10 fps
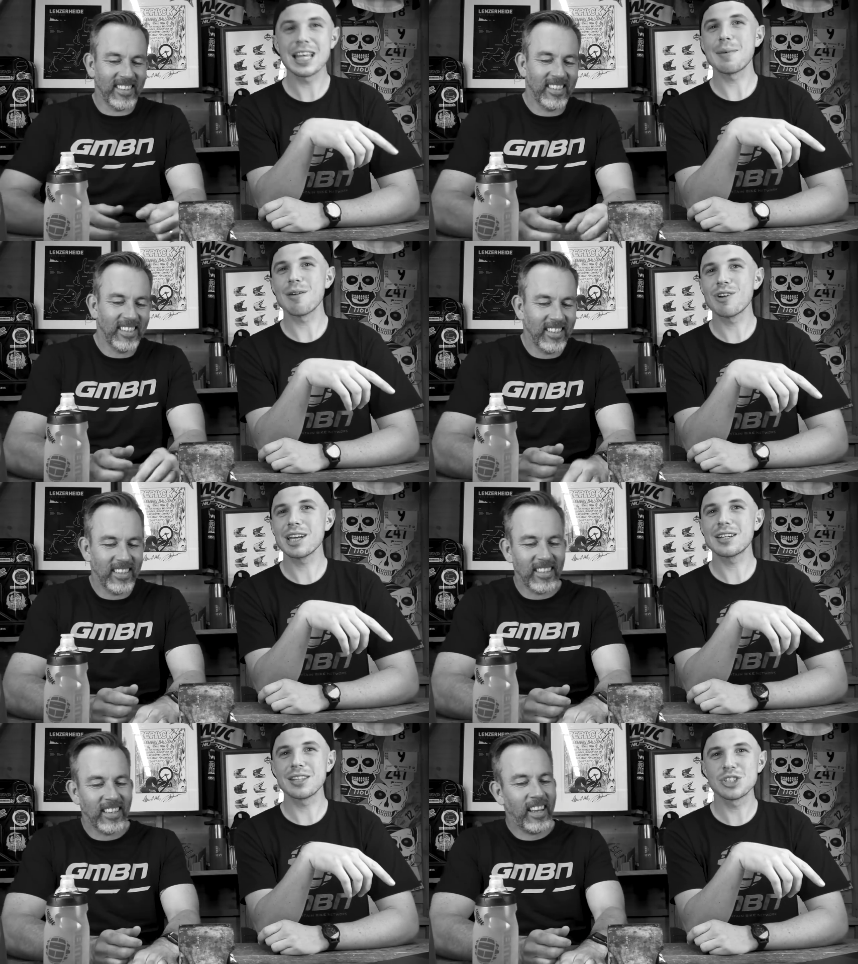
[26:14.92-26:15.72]
Speaker 1: there about
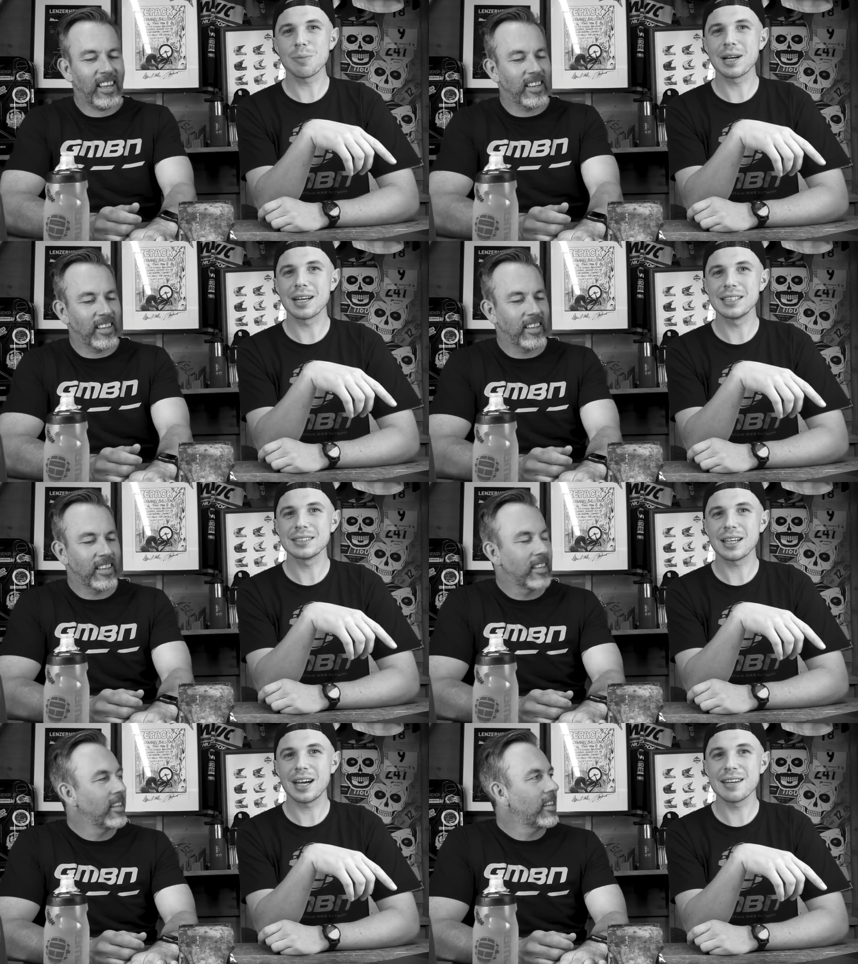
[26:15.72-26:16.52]
running into the yeah. shopping
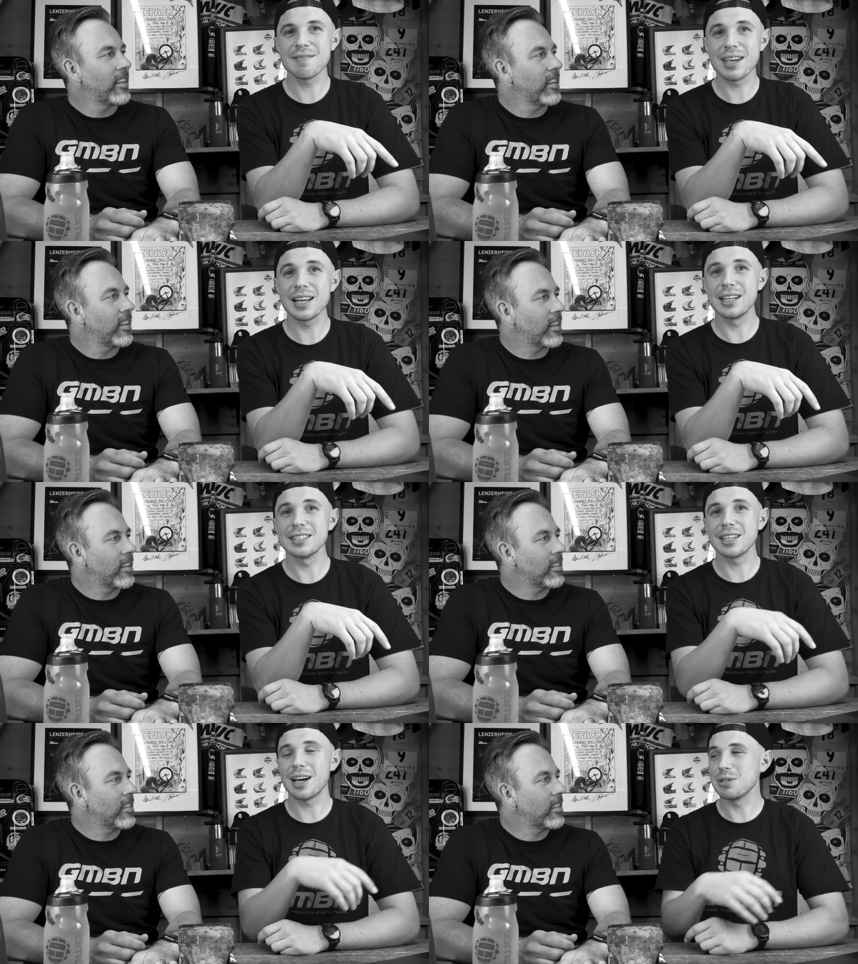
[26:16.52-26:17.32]
list, I didn't
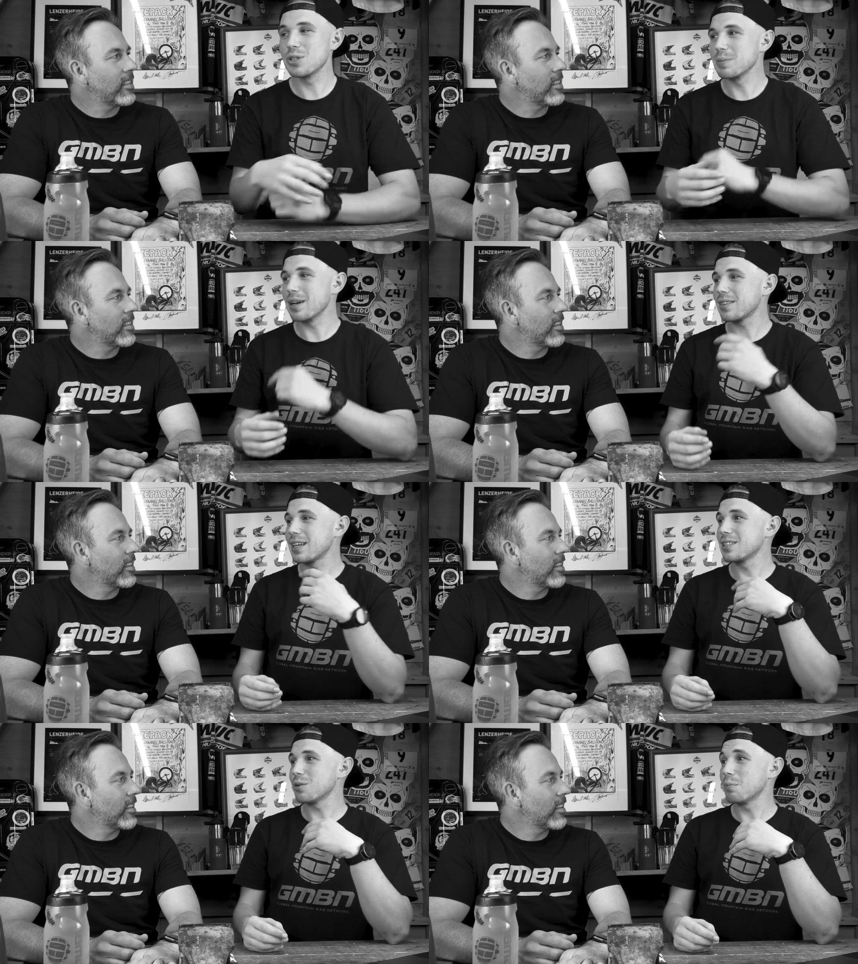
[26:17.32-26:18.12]
realise that I was talking about
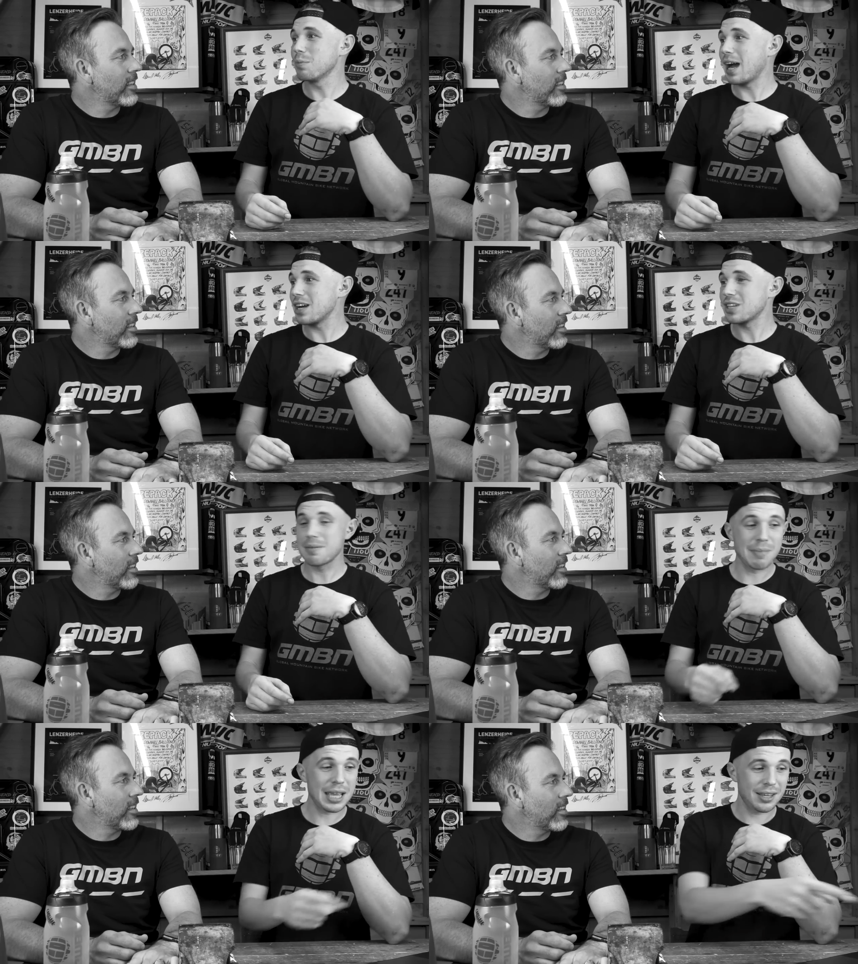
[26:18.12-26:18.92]
things that would
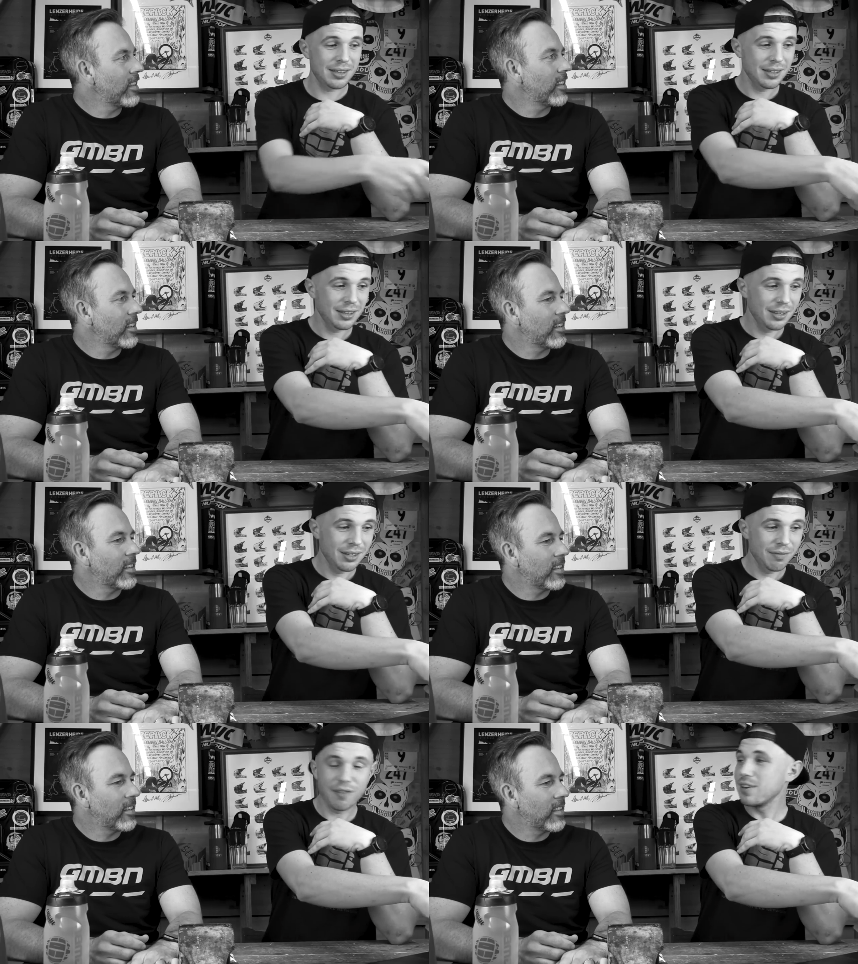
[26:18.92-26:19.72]
actually make
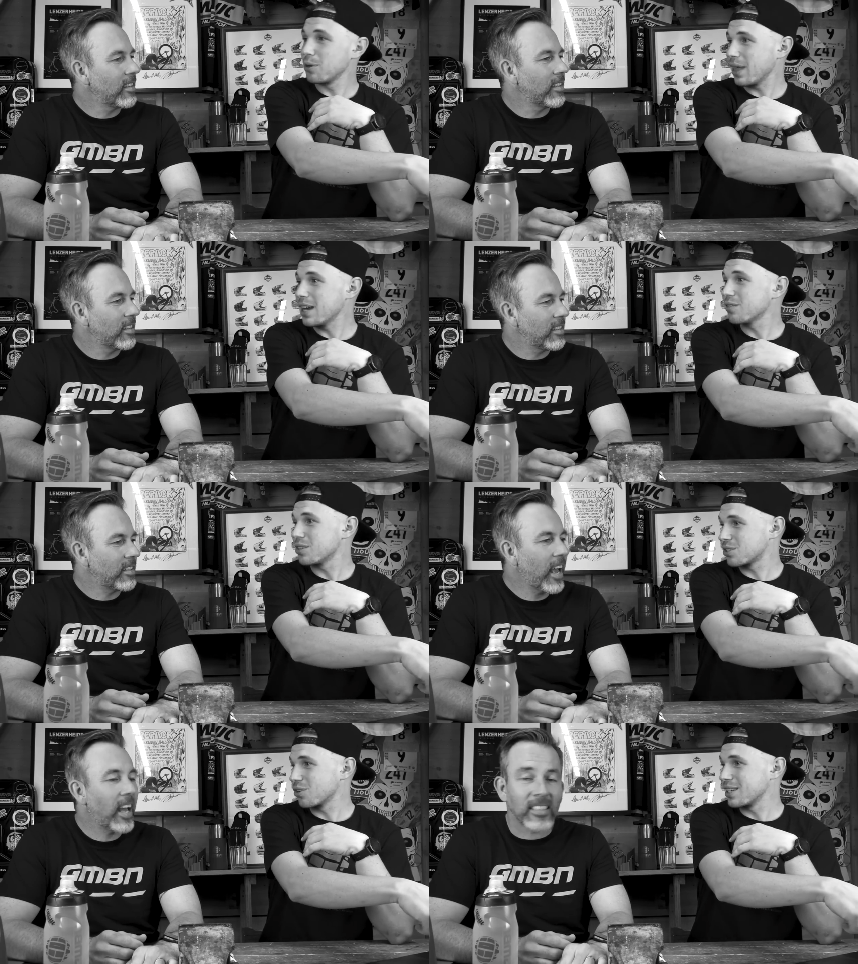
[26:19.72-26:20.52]
fulfill the end of
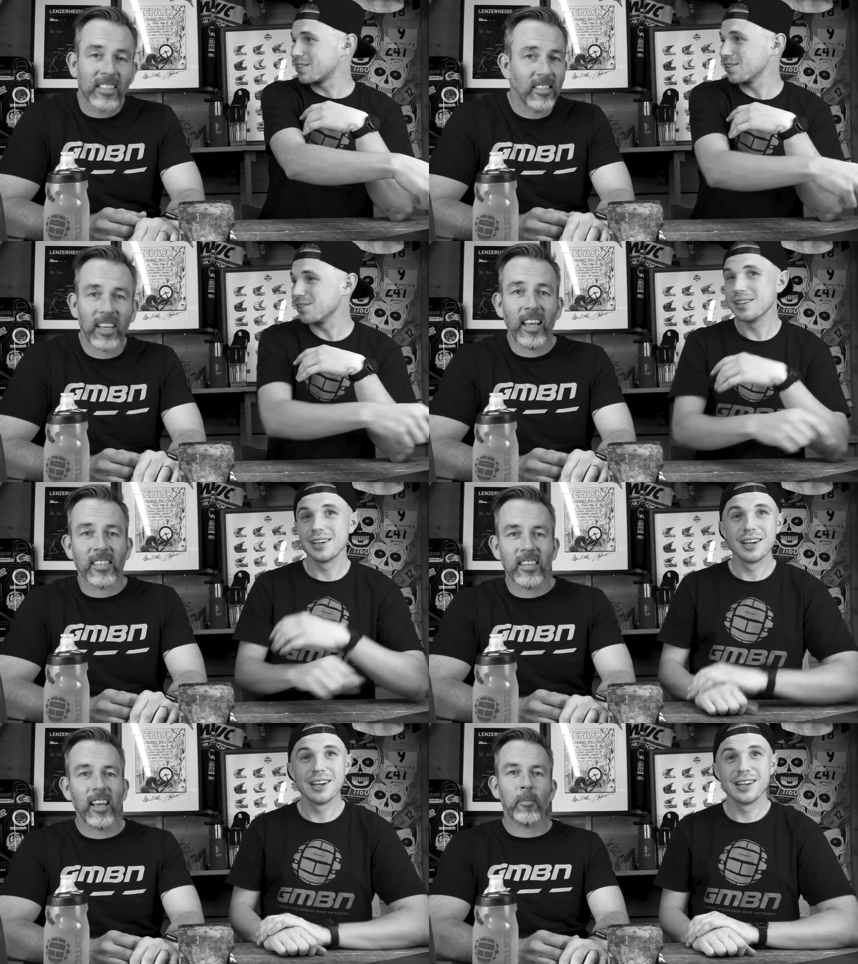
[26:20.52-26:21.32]
the yes, story too.
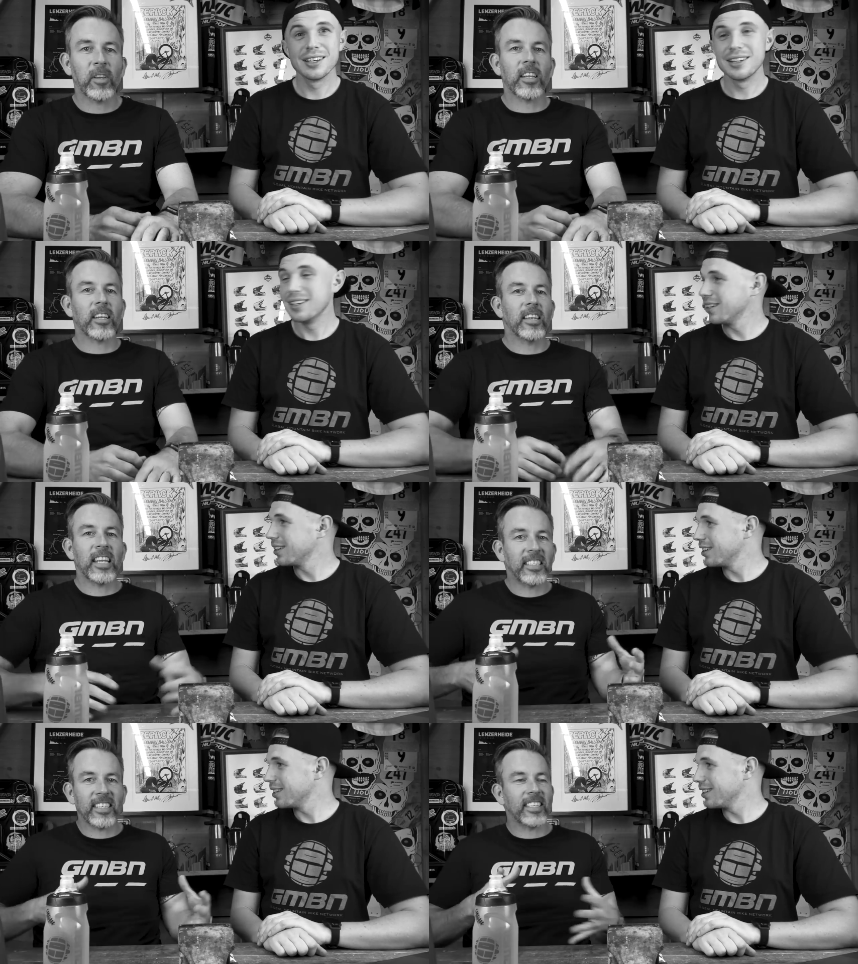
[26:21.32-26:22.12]
Speaker 2: Yes, yeah. I mean, it
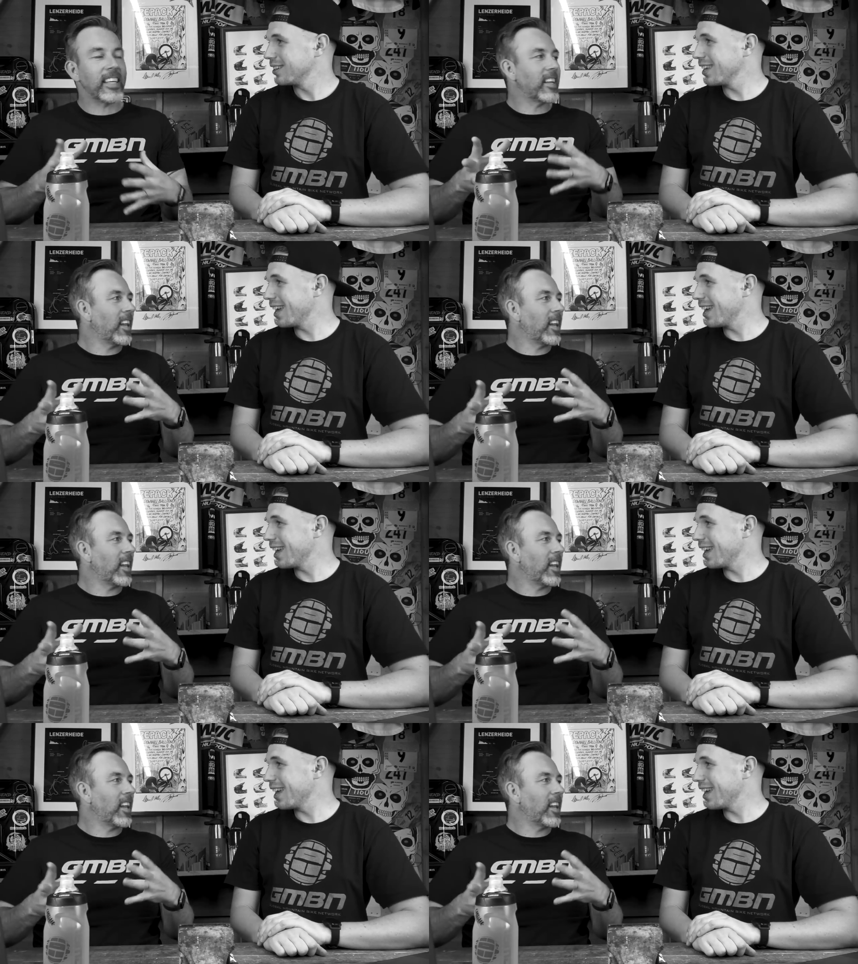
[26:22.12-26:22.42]
knitted in